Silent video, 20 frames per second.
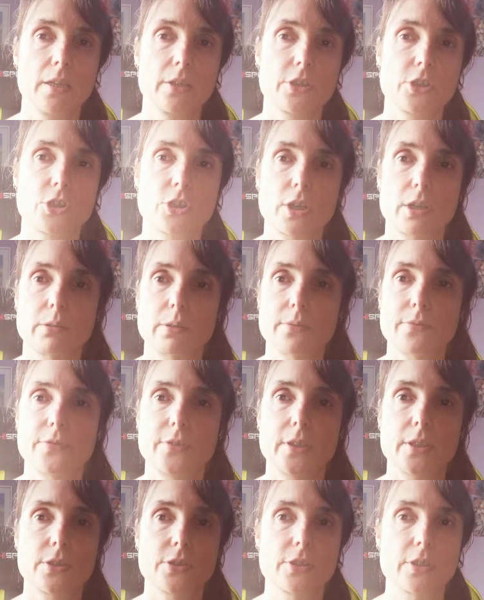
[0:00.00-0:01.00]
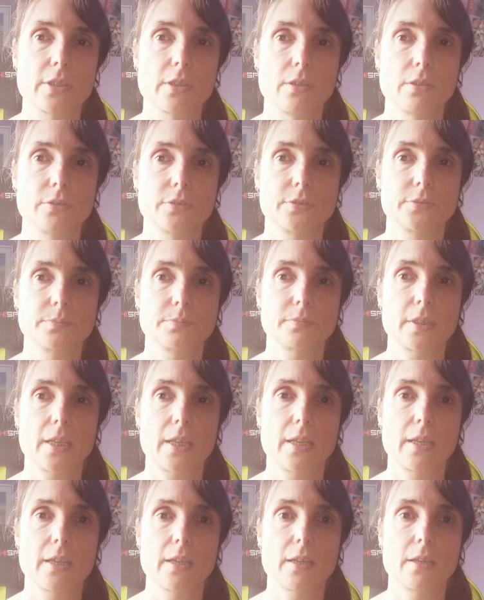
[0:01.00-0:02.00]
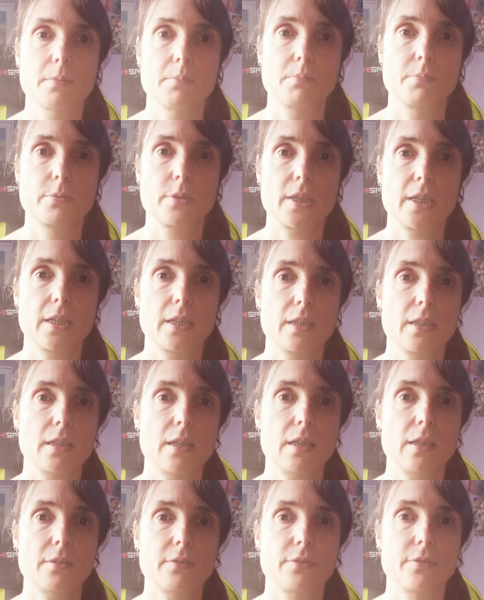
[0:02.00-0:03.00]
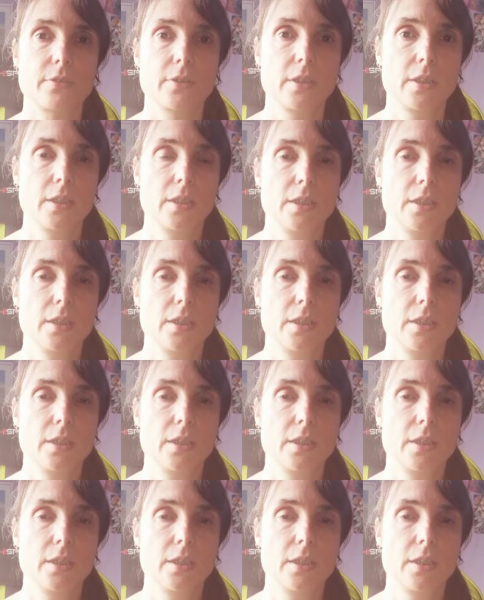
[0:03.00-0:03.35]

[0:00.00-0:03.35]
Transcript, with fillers: Show up for yourself here, bring love